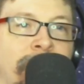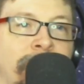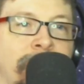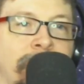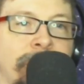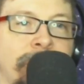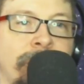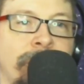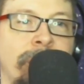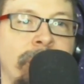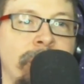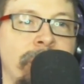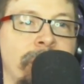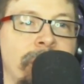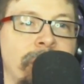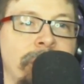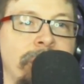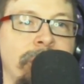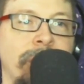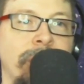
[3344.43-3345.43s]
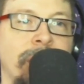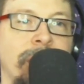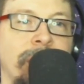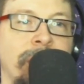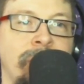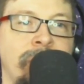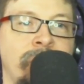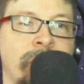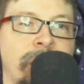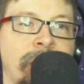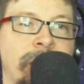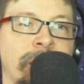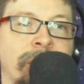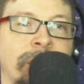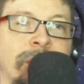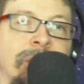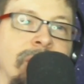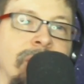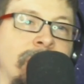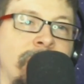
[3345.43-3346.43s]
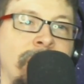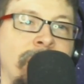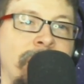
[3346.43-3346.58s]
Dvorak Jenkins